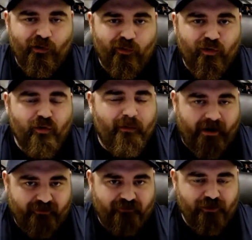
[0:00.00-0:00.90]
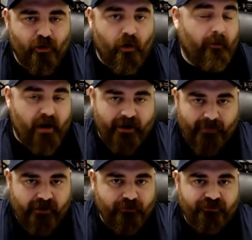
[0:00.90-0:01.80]
who Mark Few or Brian
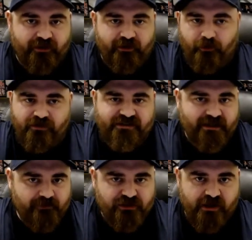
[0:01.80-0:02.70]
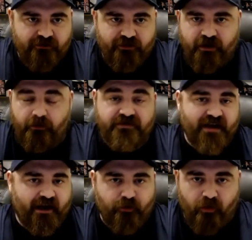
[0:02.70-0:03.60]
Michaelson or Stephen Gentry or
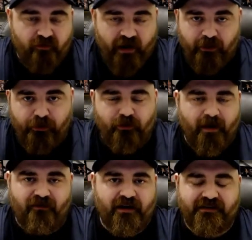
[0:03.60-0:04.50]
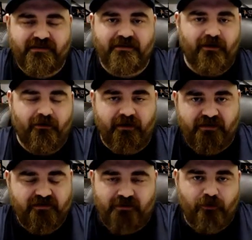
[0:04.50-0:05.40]
Zach Norvell or whomever gets you know
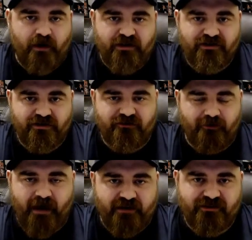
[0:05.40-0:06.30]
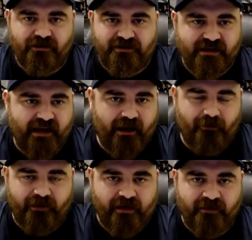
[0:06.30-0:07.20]
gets some questions from Heister and Dickau
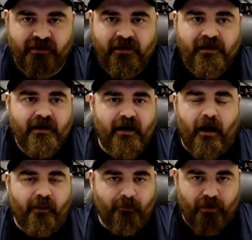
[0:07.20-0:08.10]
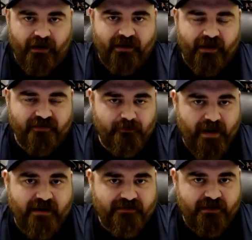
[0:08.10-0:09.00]
and, and uh, on the broadcast,
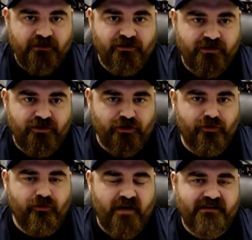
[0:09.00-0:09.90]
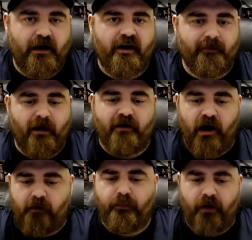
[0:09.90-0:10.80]
pay attention to who they talk about
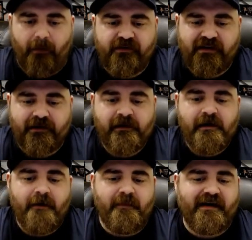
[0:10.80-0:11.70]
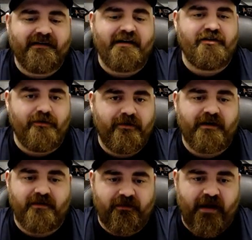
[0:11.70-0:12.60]
unprompted because I do
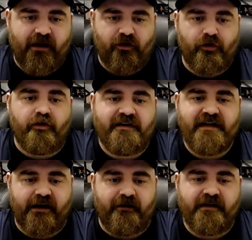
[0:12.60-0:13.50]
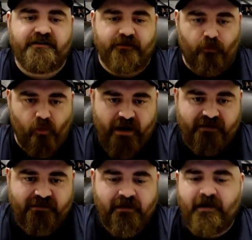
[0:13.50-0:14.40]
think that that could carry some
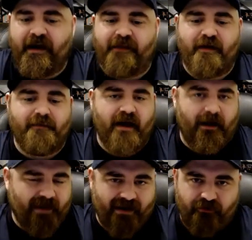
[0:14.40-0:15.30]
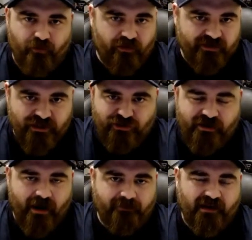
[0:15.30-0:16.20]
weight. And then beyond that, of course,
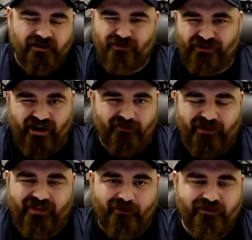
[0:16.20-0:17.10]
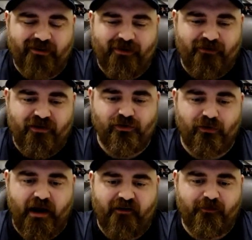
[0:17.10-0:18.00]
injury updates. We'll talk about that with some individual
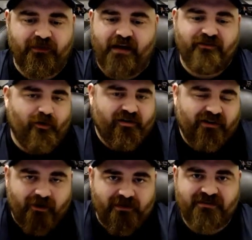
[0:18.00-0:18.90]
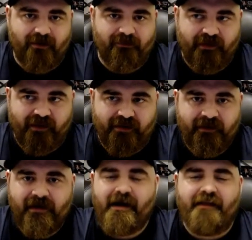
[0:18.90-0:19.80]
guys, but that's always going to be something that
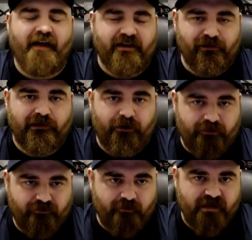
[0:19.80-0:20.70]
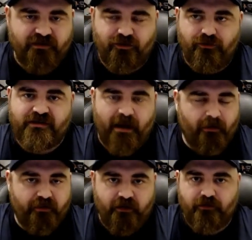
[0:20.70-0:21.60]
that you learn from this: who's
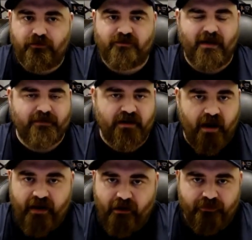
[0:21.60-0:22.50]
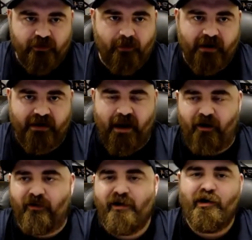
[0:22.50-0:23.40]
healthy, who's maybe not healthy right
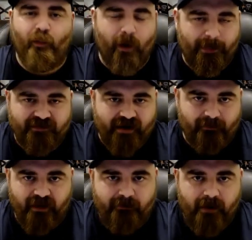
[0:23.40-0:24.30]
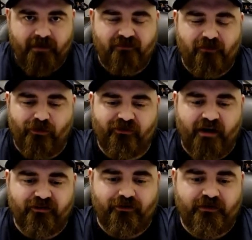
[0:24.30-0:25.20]
now, what the timeline might be for those
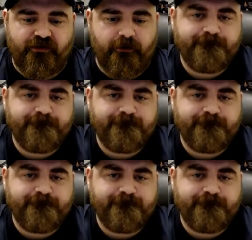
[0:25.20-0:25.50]
guys to return.